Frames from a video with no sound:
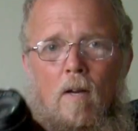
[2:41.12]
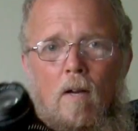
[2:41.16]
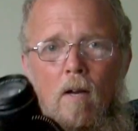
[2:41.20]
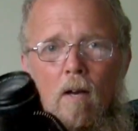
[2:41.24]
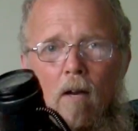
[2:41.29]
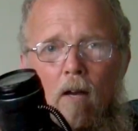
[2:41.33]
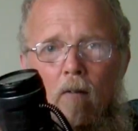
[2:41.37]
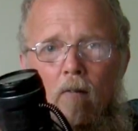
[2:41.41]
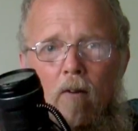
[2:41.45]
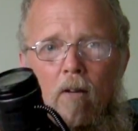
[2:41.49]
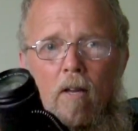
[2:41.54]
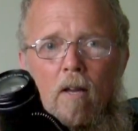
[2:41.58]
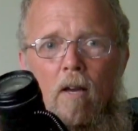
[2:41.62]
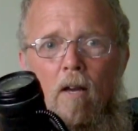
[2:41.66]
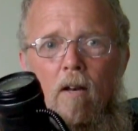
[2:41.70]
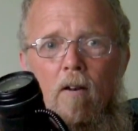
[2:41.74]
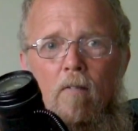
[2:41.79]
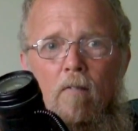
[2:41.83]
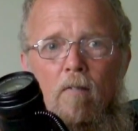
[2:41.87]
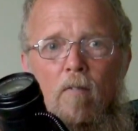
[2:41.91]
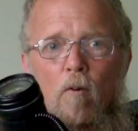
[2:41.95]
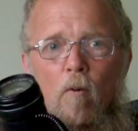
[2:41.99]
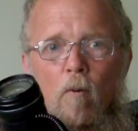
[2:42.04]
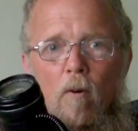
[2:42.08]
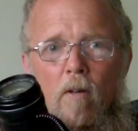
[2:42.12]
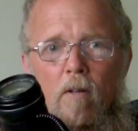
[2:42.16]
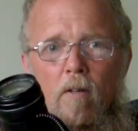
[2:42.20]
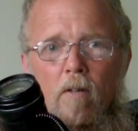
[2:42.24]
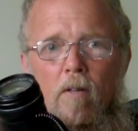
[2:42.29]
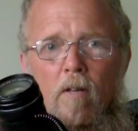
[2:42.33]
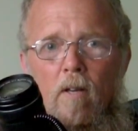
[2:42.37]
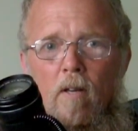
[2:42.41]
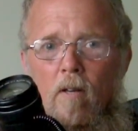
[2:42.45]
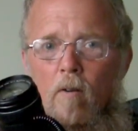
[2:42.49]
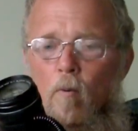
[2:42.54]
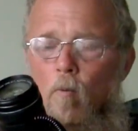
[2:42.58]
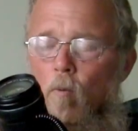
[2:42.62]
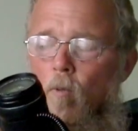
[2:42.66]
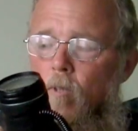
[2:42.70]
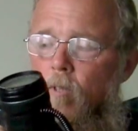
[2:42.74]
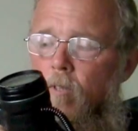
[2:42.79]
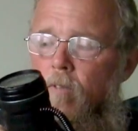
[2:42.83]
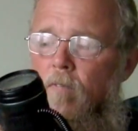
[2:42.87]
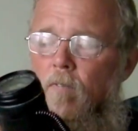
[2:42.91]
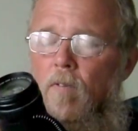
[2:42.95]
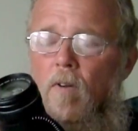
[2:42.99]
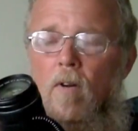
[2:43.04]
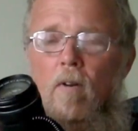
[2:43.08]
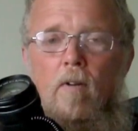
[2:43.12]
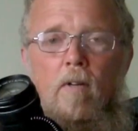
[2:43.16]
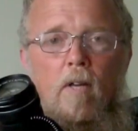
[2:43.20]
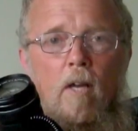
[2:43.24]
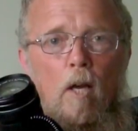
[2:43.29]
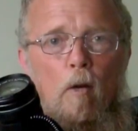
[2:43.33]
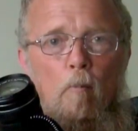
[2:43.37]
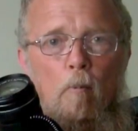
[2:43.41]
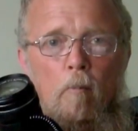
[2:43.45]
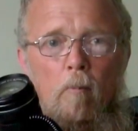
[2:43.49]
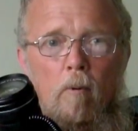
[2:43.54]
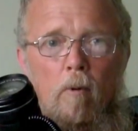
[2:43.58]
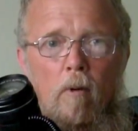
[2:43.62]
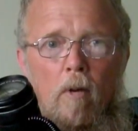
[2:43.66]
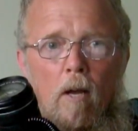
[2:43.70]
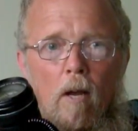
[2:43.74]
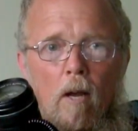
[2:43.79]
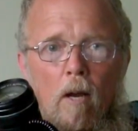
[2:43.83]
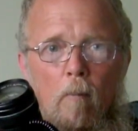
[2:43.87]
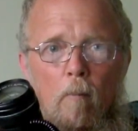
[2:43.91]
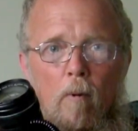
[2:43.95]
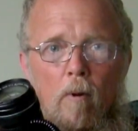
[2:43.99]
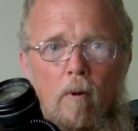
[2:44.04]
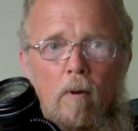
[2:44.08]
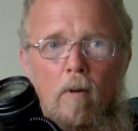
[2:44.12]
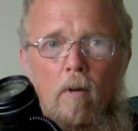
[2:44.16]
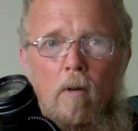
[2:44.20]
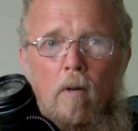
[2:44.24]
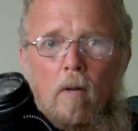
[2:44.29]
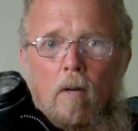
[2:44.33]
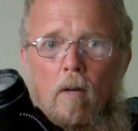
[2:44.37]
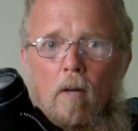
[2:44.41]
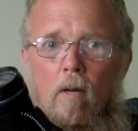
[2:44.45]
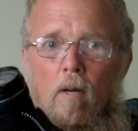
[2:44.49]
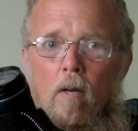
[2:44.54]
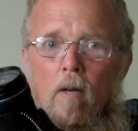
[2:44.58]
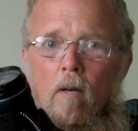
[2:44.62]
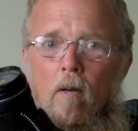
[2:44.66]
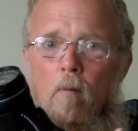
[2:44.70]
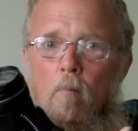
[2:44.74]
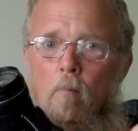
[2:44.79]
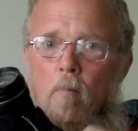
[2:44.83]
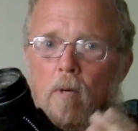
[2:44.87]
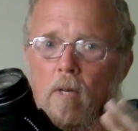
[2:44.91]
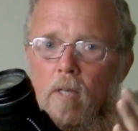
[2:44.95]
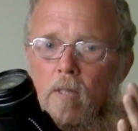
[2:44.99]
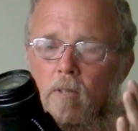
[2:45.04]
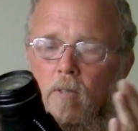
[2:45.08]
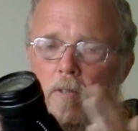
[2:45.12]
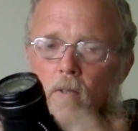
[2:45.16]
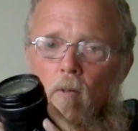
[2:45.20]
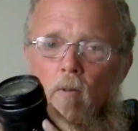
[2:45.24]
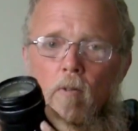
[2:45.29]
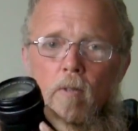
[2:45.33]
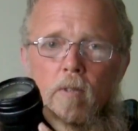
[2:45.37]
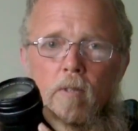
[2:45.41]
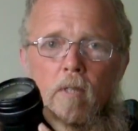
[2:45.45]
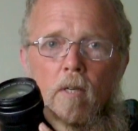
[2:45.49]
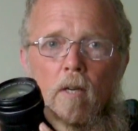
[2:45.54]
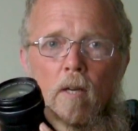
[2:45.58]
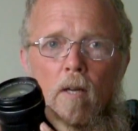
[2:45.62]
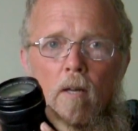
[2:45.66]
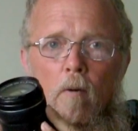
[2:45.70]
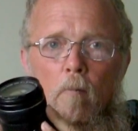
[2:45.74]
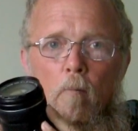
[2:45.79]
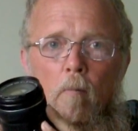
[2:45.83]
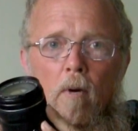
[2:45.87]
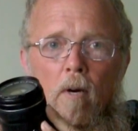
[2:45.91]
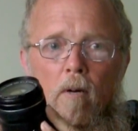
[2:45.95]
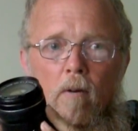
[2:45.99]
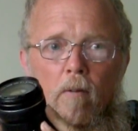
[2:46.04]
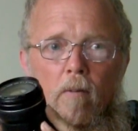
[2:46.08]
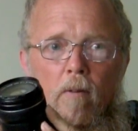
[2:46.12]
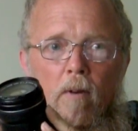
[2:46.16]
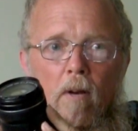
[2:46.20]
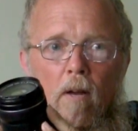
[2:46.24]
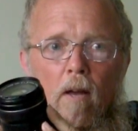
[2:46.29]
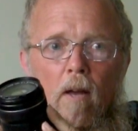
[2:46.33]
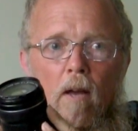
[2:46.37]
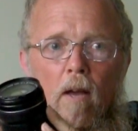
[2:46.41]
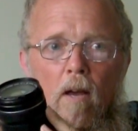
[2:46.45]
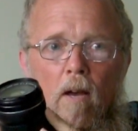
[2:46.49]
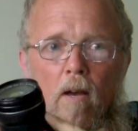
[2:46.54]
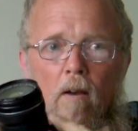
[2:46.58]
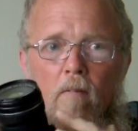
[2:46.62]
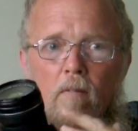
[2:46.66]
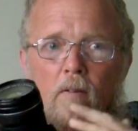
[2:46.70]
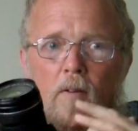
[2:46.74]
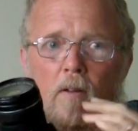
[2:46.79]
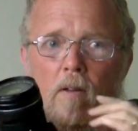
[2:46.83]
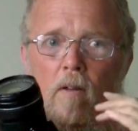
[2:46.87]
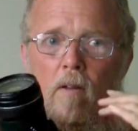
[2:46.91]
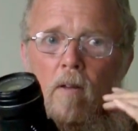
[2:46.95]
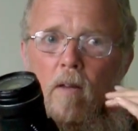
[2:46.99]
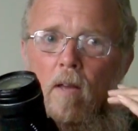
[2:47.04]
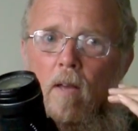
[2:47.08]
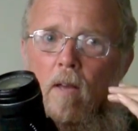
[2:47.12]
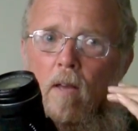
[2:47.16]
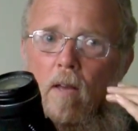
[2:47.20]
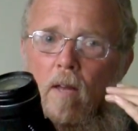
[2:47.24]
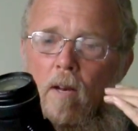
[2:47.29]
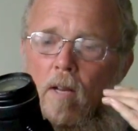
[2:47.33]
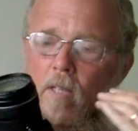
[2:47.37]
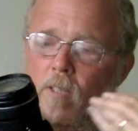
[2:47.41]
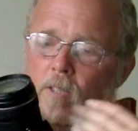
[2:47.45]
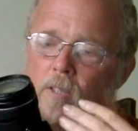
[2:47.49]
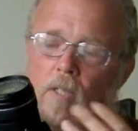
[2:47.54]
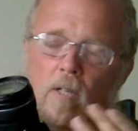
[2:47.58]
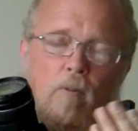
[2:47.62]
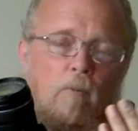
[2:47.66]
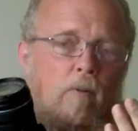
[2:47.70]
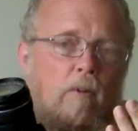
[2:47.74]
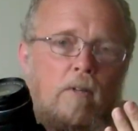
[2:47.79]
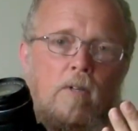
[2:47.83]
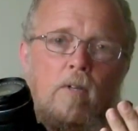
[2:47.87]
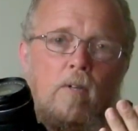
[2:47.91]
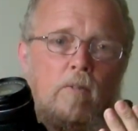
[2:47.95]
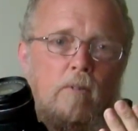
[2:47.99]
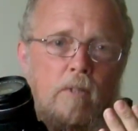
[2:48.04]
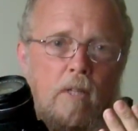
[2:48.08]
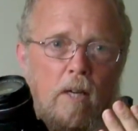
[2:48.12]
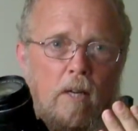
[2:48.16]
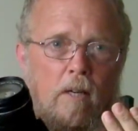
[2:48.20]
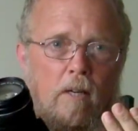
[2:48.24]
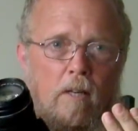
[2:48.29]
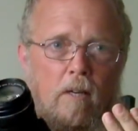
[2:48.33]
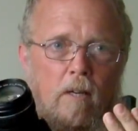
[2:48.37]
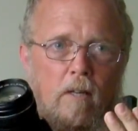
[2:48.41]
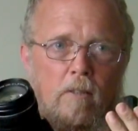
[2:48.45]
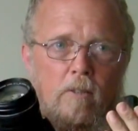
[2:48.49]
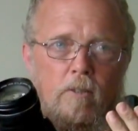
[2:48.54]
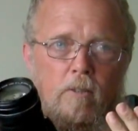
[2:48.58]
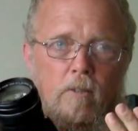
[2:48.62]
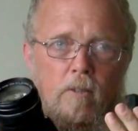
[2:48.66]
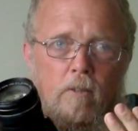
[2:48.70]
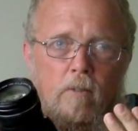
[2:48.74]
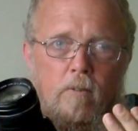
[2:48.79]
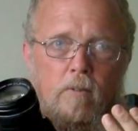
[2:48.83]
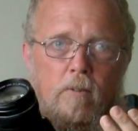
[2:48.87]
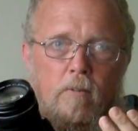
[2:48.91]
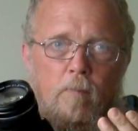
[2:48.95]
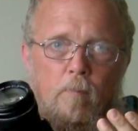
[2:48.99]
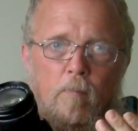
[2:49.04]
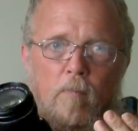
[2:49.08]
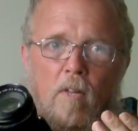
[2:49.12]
I have a Canon 40D, which is a very capable camera, but it's the oldest Canon model that I have, and I generally don't take it on shoots.